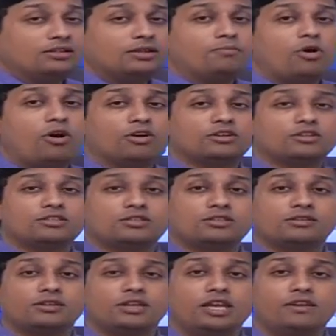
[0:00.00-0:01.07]
the box
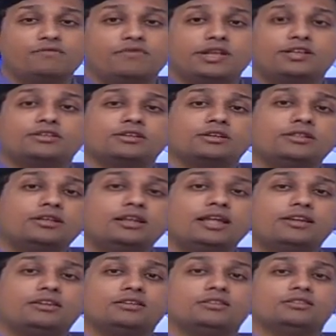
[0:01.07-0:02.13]
in which the
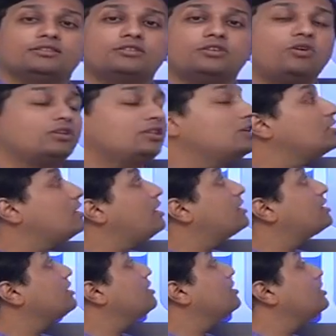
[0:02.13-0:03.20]
letters or the
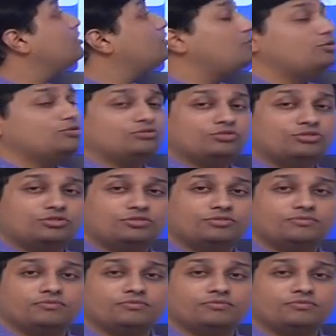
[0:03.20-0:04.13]
title is used.